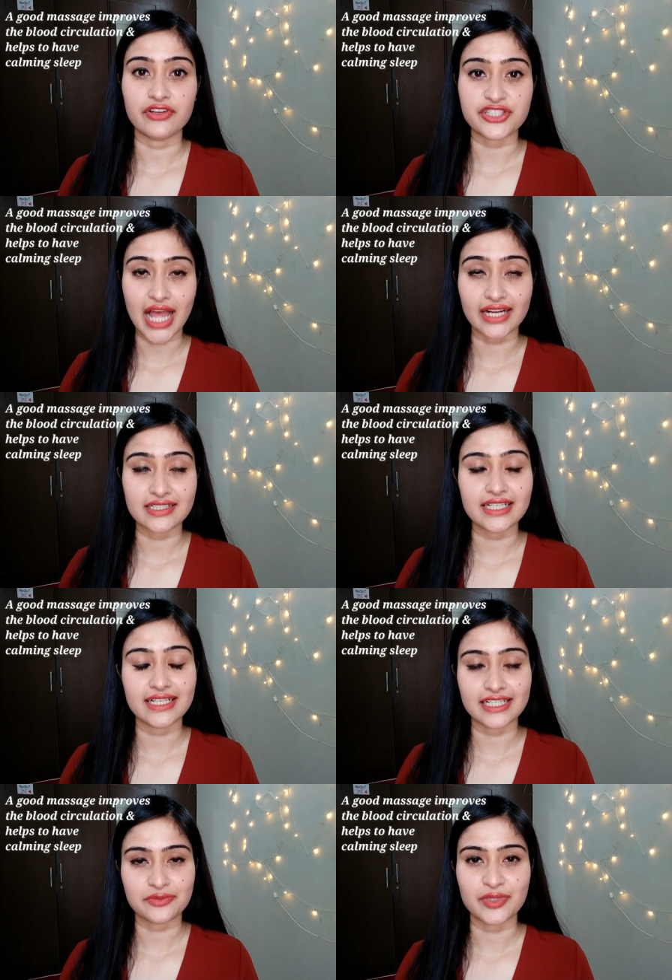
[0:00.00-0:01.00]
which
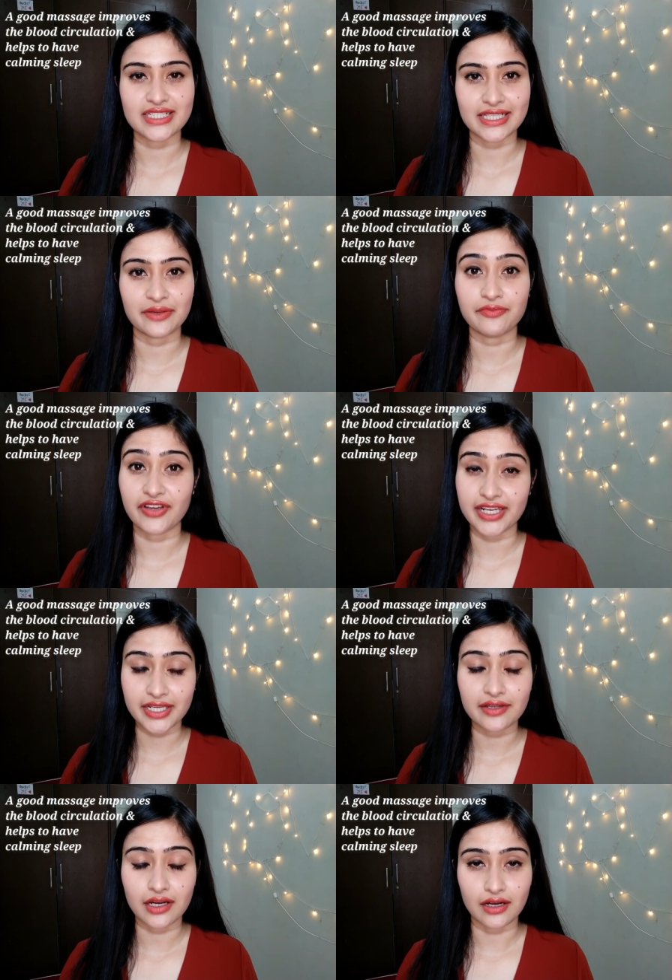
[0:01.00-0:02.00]
actually lets me sleep
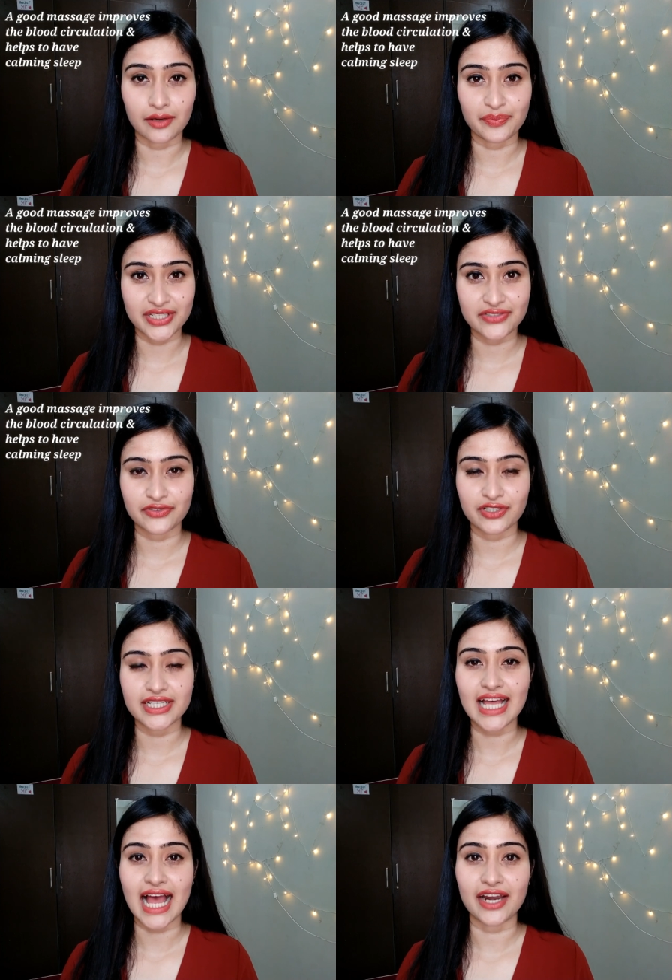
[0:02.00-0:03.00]
very uh,
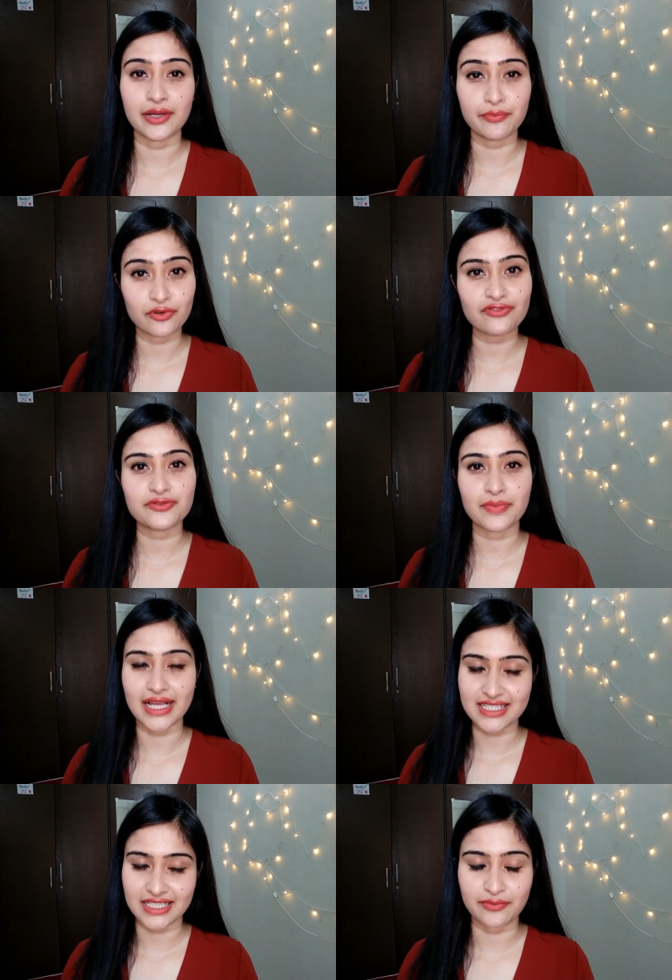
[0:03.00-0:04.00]
peacefully and improves
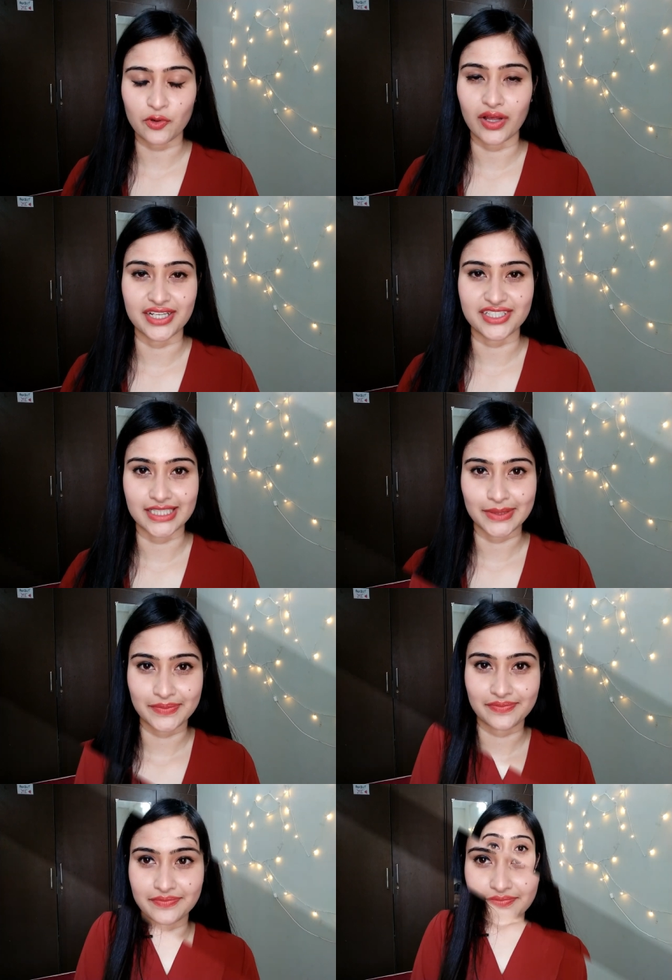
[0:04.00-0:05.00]
my sleep quality.
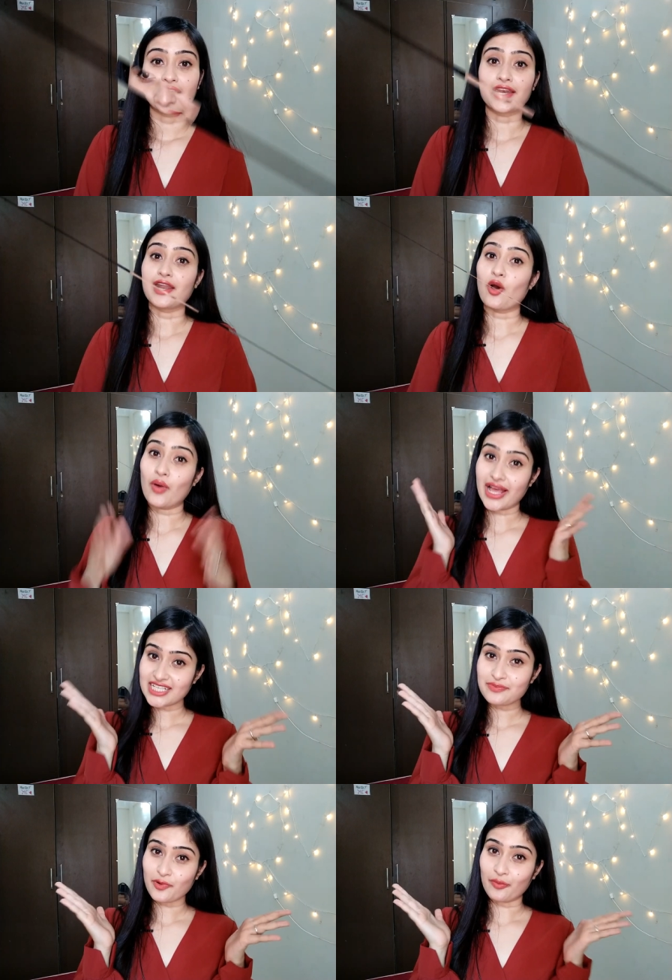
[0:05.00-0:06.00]
Now,
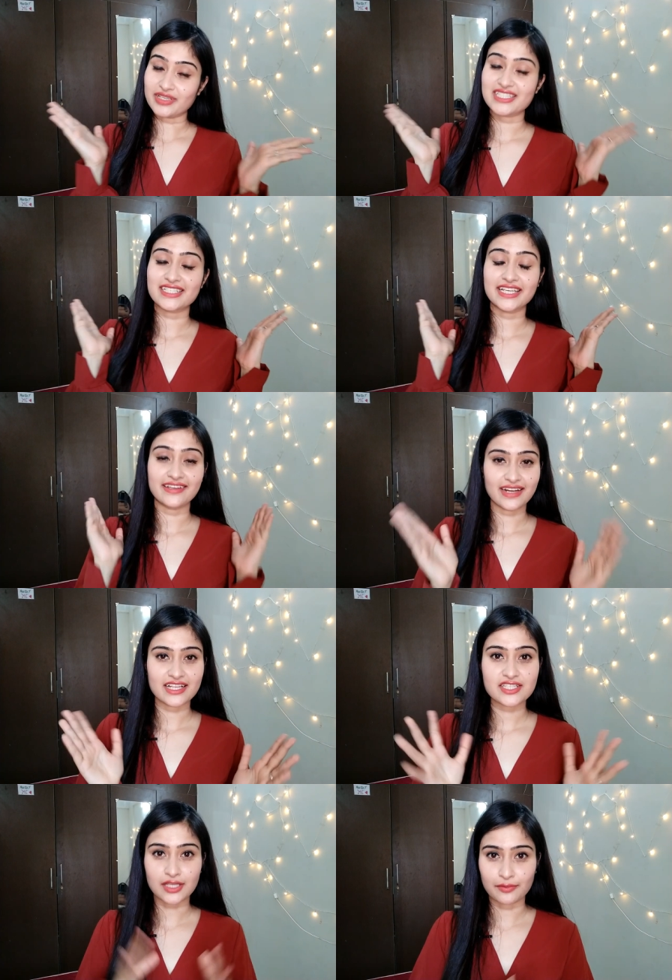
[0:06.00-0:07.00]
as promised, here
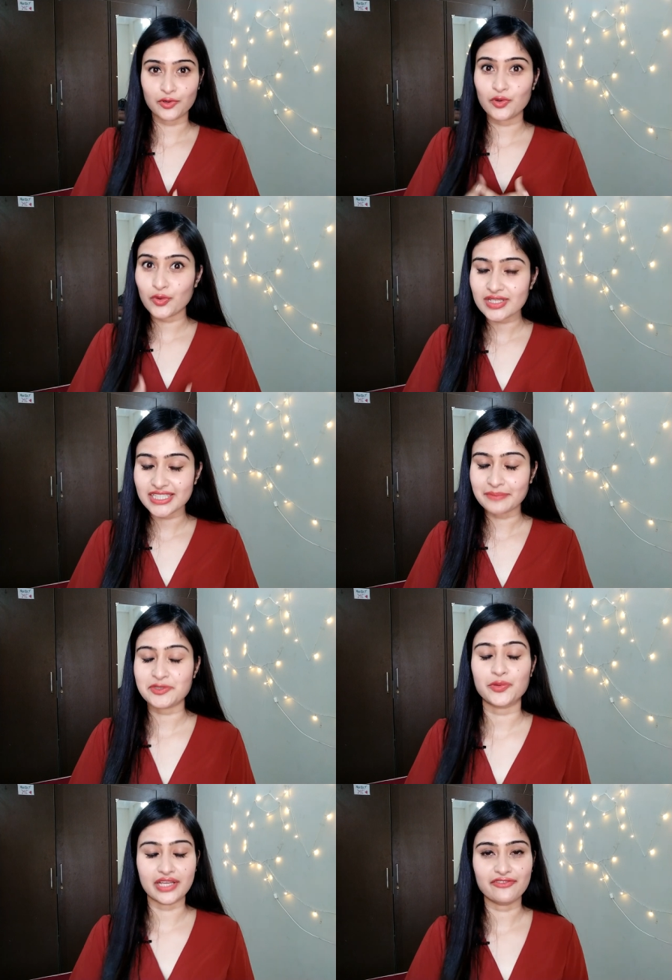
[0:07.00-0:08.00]
are some cool
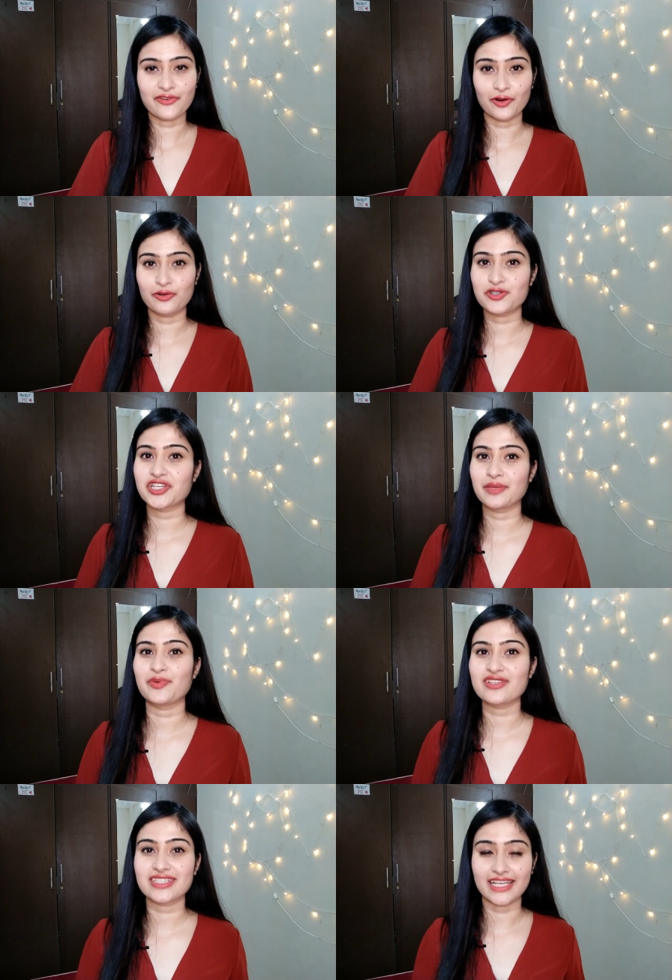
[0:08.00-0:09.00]
tips you can follow to
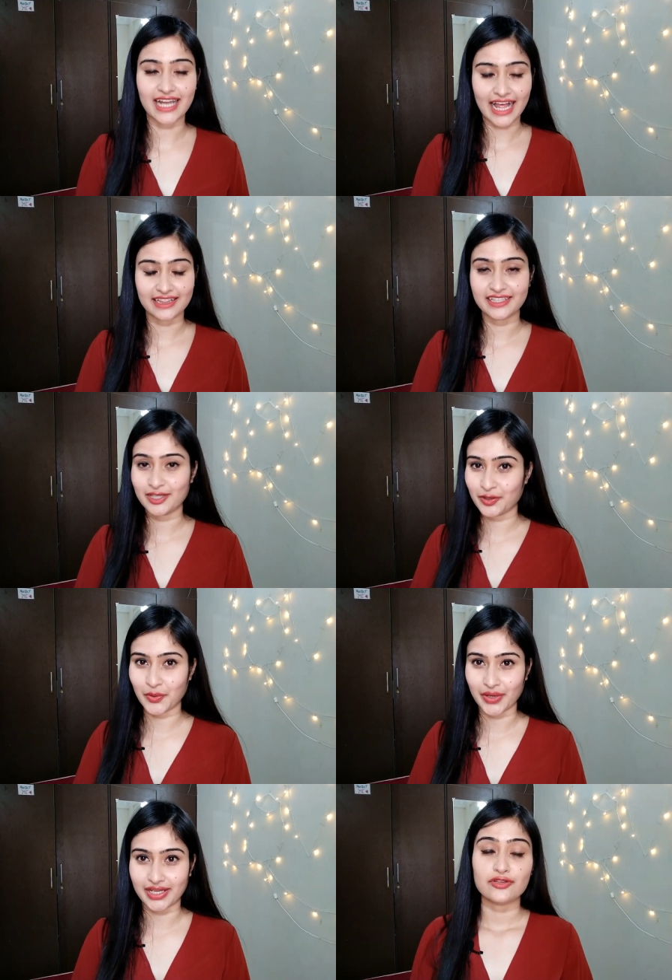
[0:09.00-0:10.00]
keep your skin healthy and
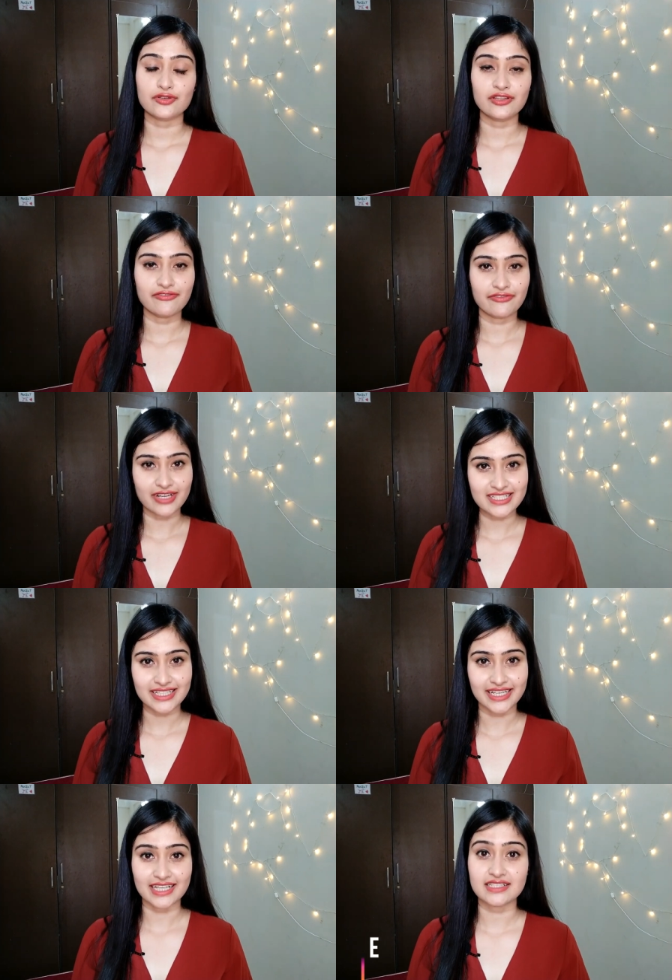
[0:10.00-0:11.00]
glowing. So the
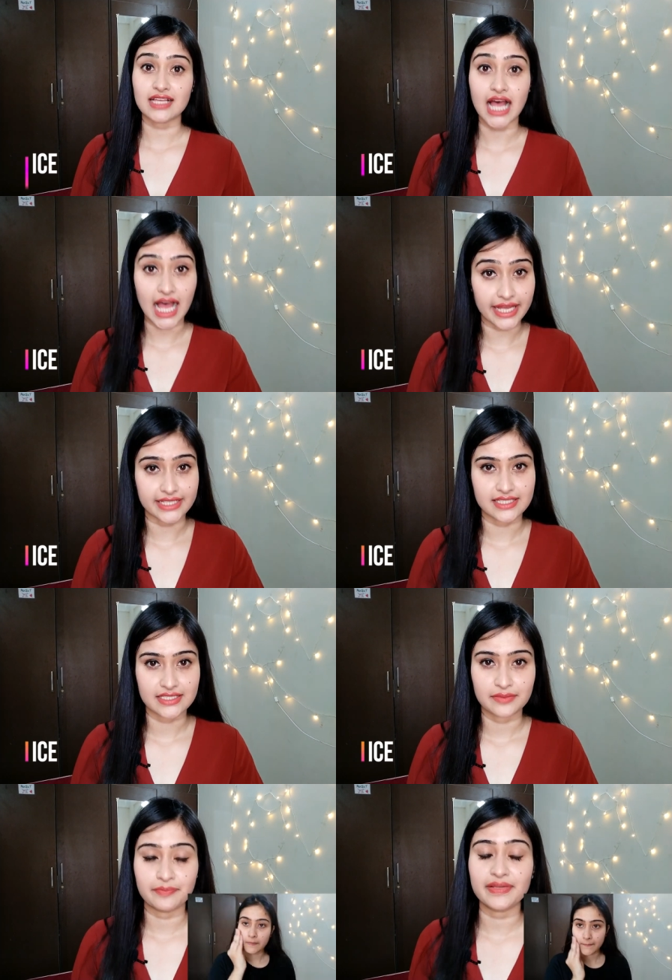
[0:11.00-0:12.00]
first thing is
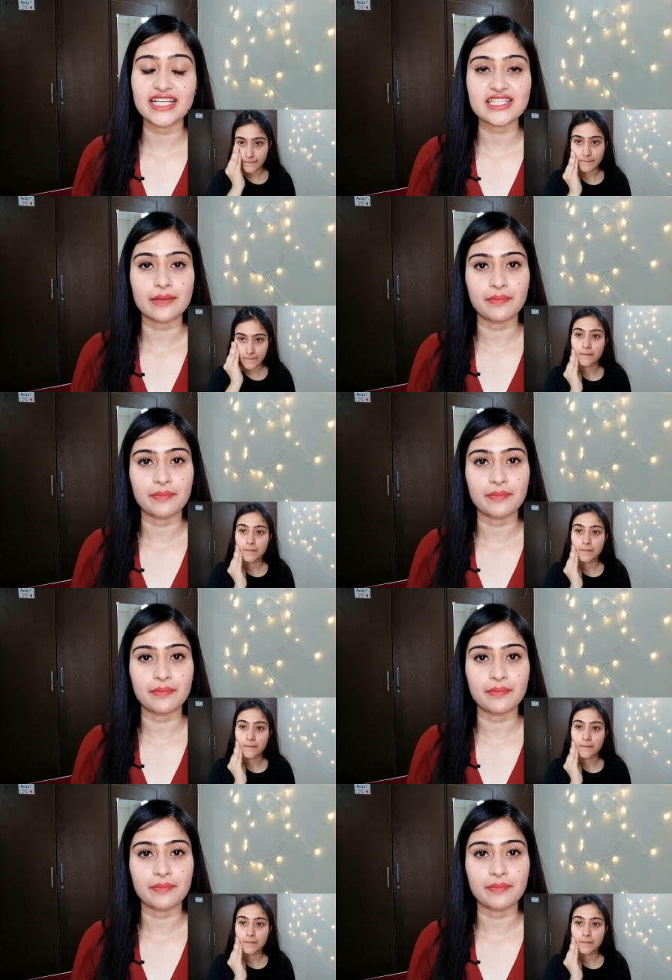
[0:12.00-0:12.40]
ice. Please